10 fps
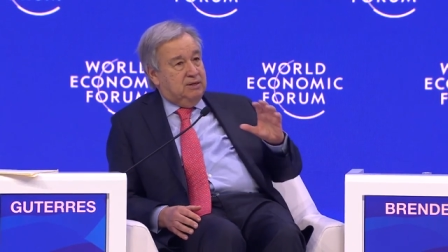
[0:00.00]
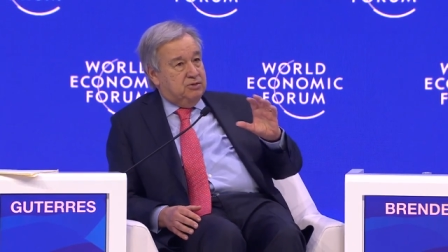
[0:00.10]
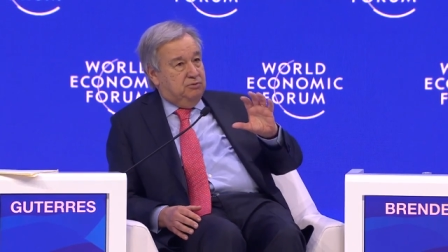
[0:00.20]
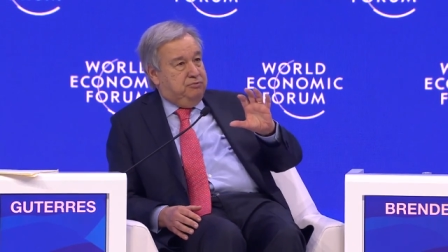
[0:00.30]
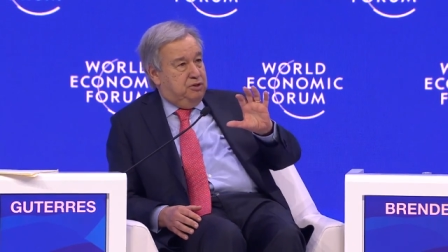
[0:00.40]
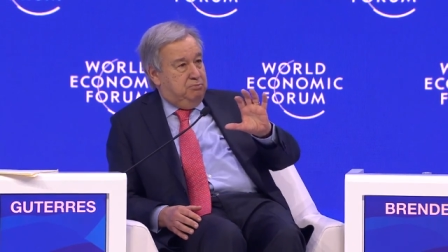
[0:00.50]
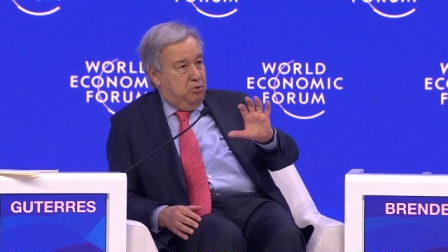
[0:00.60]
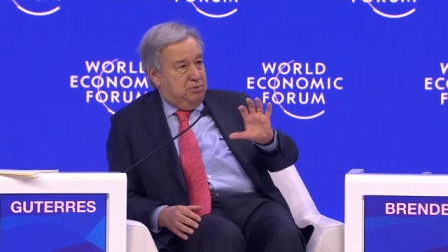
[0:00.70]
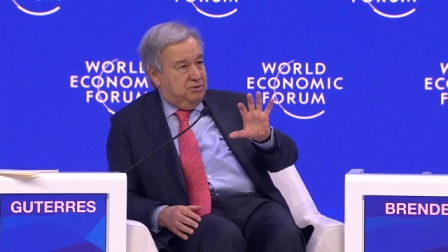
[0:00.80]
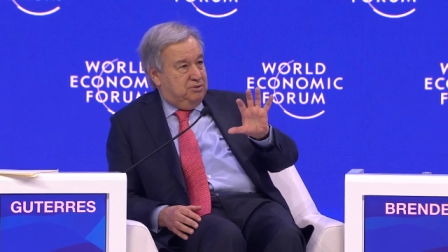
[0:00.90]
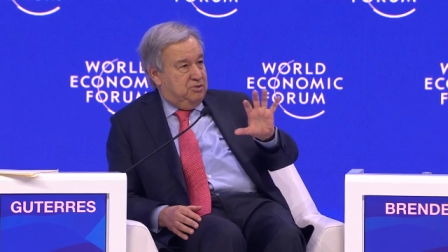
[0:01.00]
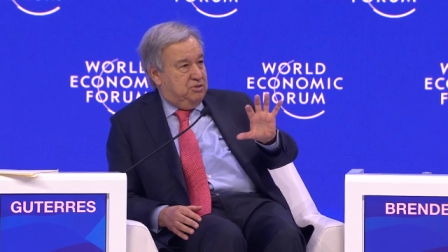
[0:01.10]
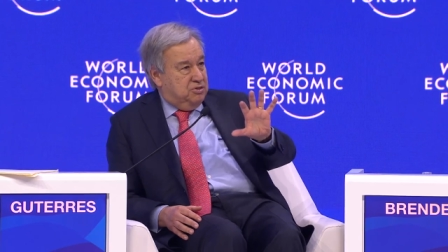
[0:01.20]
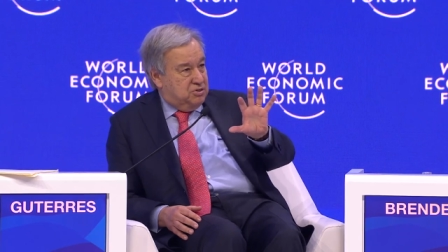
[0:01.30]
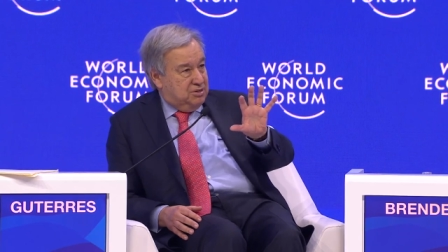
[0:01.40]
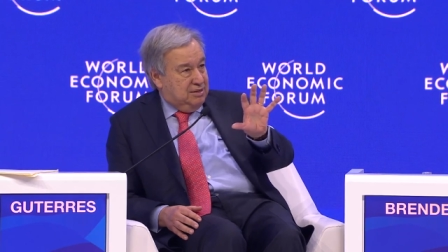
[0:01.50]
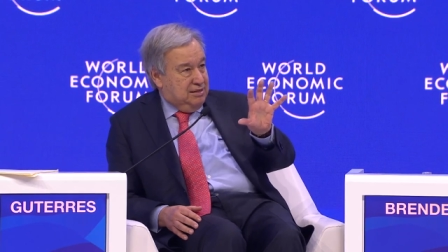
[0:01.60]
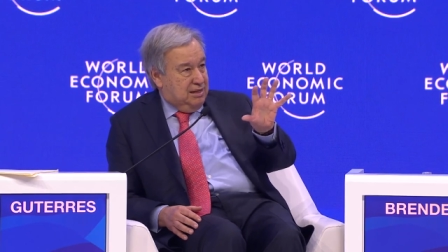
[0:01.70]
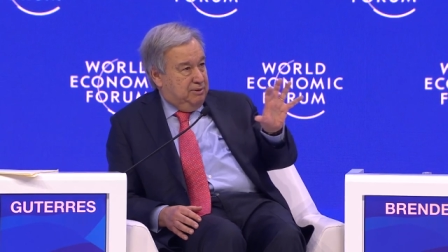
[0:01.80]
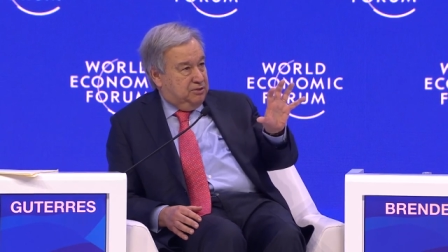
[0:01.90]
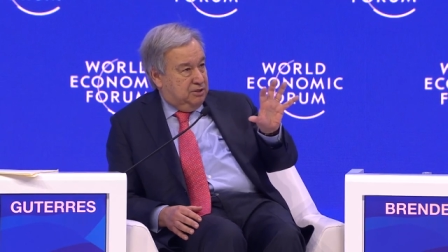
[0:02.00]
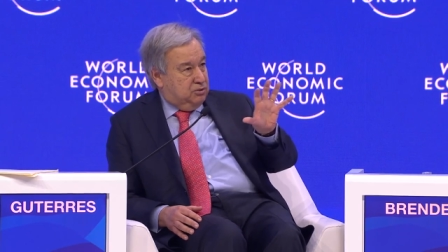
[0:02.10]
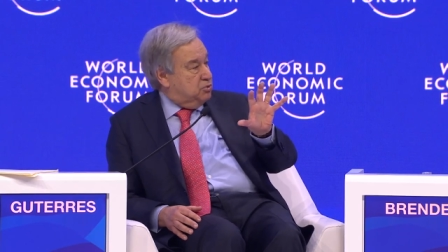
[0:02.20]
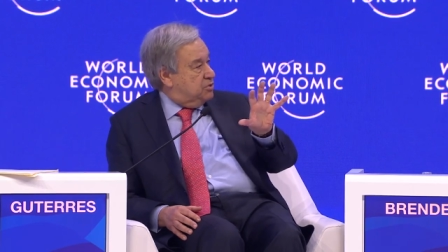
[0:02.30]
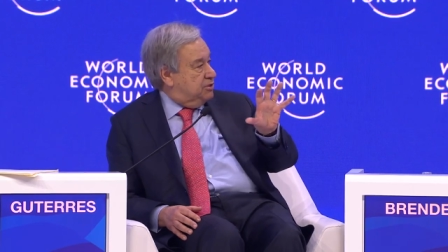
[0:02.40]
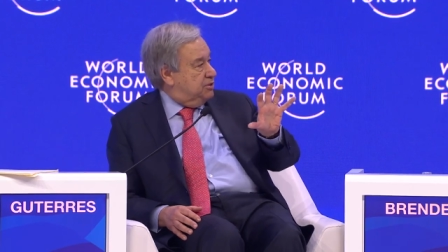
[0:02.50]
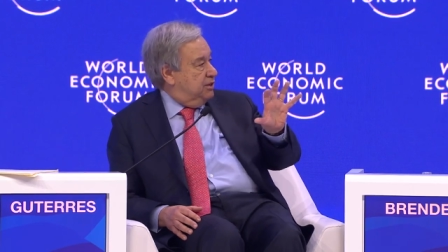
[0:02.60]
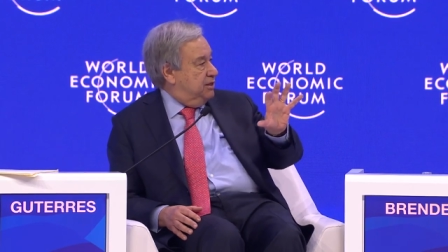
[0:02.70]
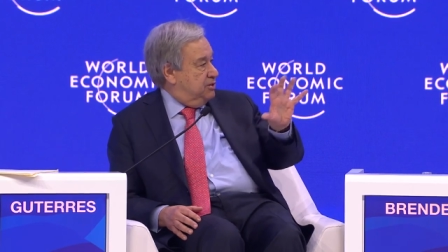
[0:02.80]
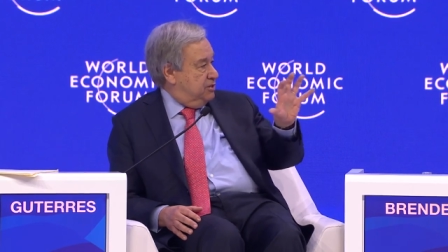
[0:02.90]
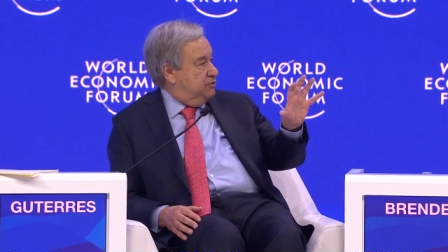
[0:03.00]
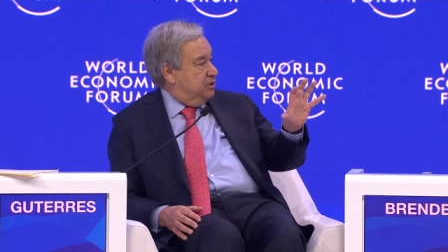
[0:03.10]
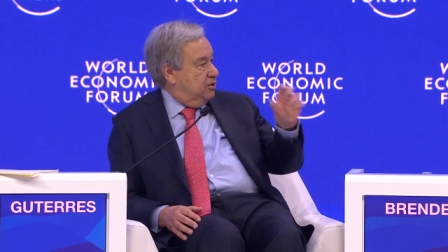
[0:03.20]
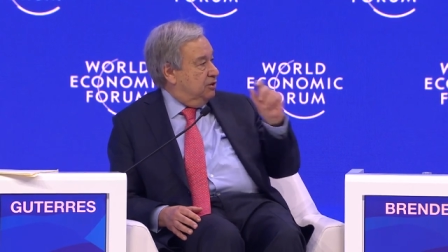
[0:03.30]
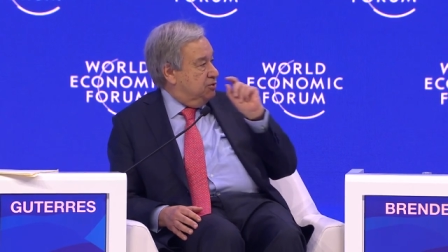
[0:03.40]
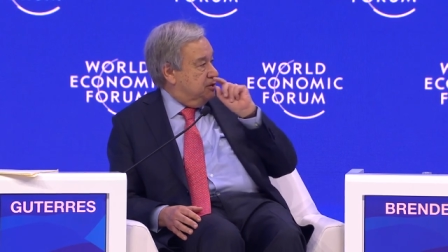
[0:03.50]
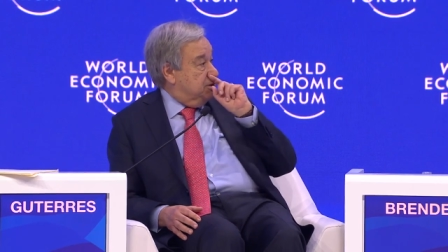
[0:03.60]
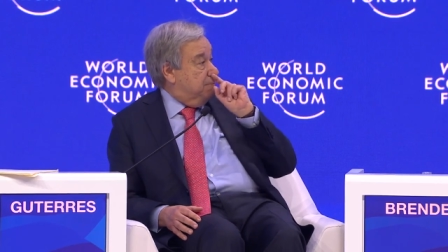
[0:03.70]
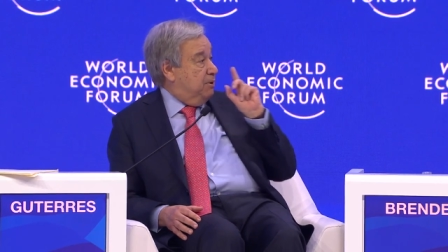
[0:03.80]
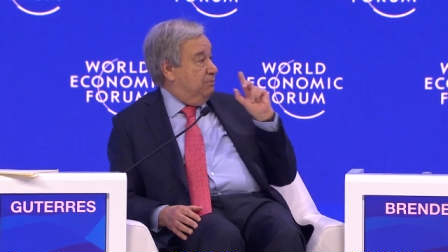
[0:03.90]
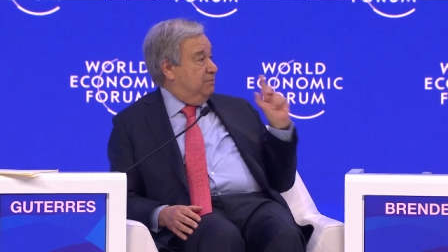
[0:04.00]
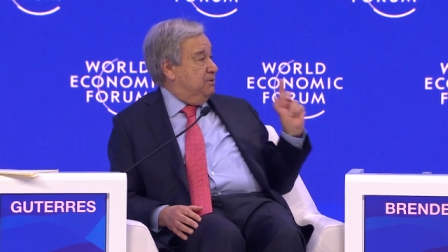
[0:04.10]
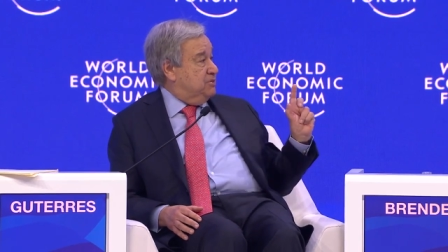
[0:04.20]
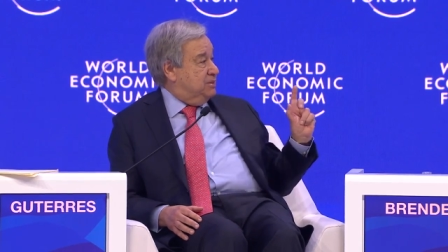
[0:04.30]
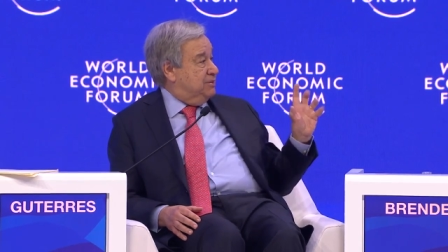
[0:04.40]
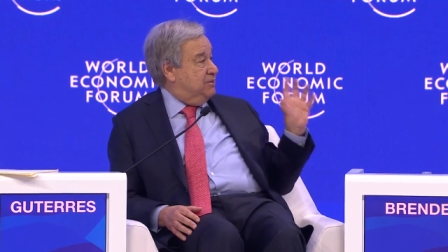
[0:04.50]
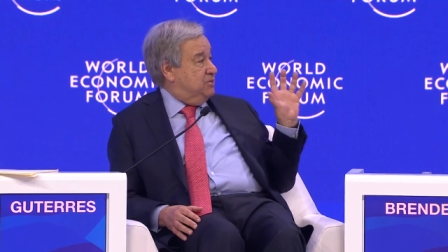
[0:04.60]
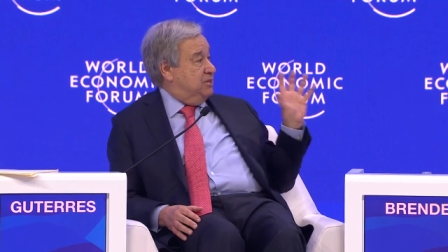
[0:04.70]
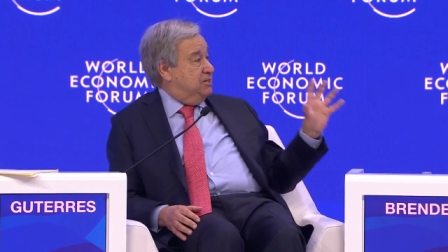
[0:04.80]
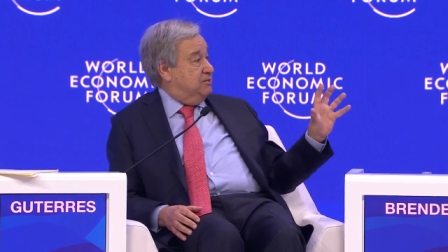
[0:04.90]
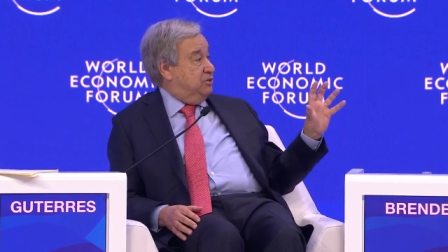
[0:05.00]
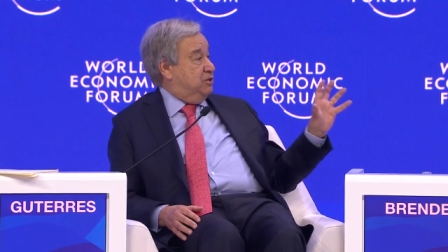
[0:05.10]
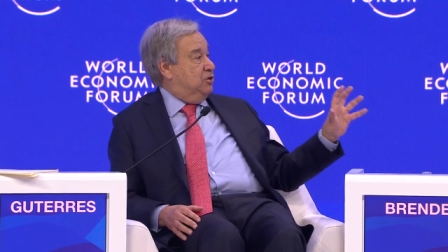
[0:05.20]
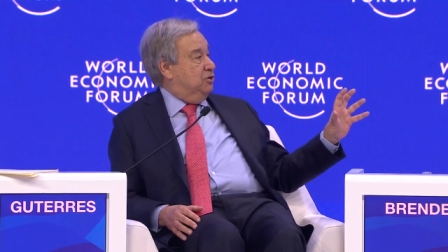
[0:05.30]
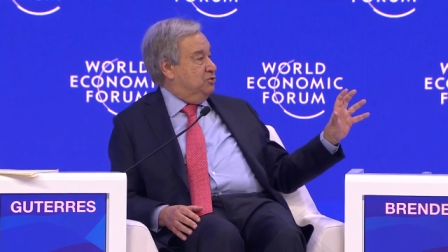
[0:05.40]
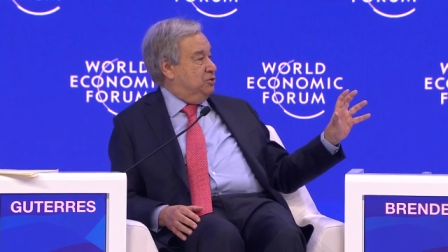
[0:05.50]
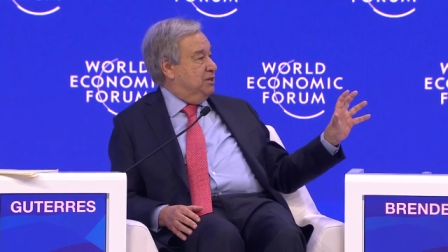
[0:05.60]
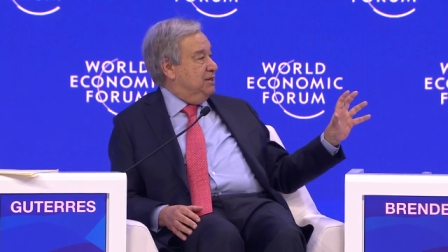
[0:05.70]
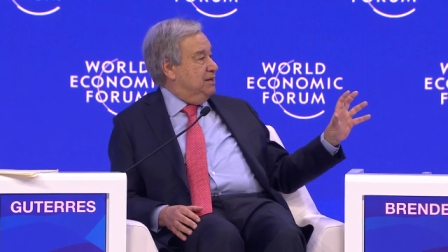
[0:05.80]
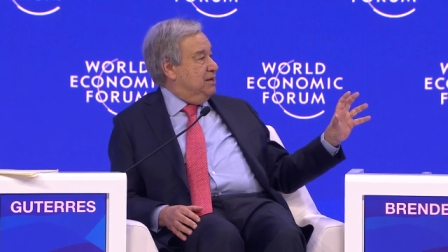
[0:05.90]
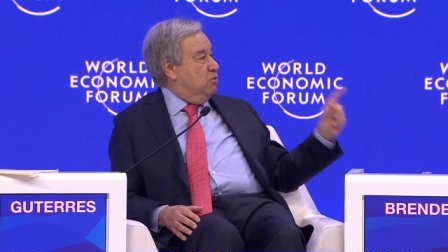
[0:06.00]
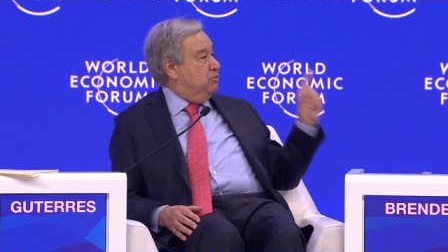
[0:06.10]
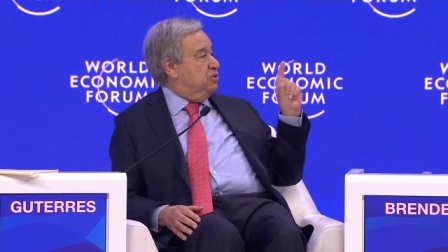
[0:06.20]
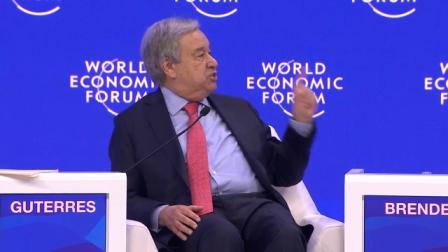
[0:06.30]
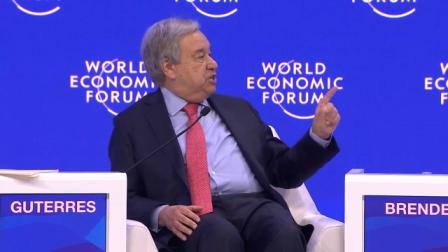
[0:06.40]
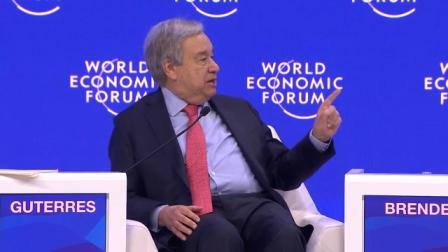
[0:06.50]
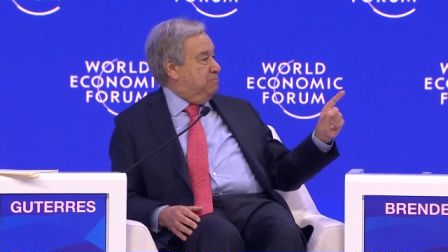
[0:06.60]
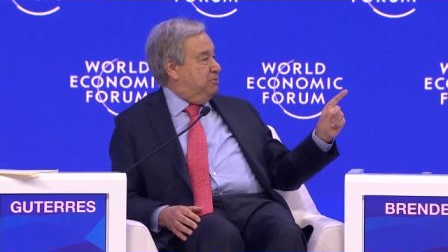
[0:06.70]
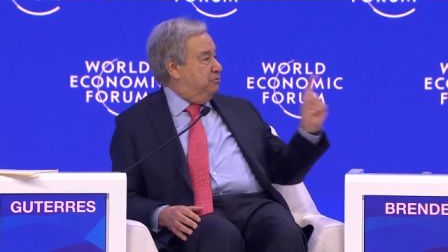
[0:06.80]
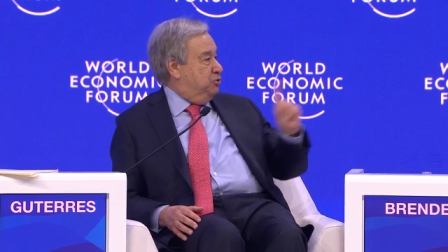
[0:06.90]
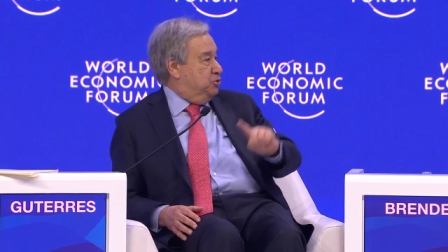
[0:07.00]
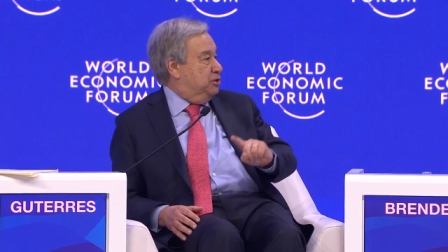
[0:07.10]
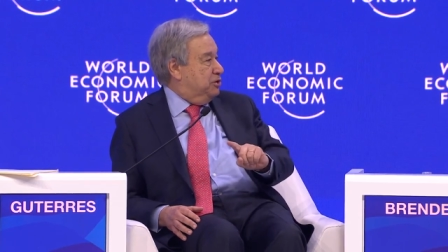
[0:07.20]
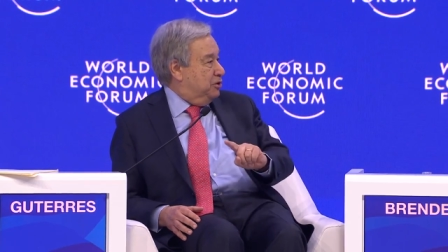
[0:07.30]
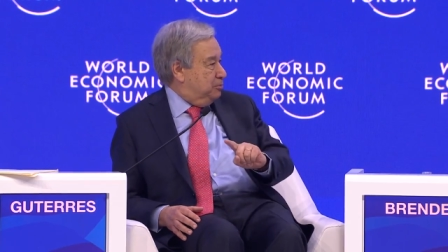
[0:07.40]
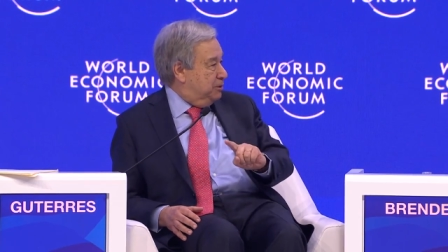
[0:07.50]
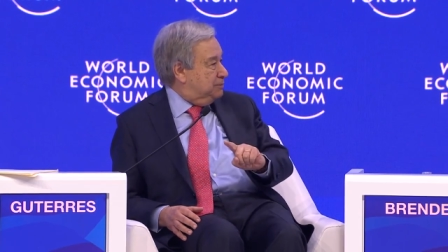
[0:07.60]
So for the moment, this is limited to certain areas of technology. The problem is that these areas of technology will shape the future economy.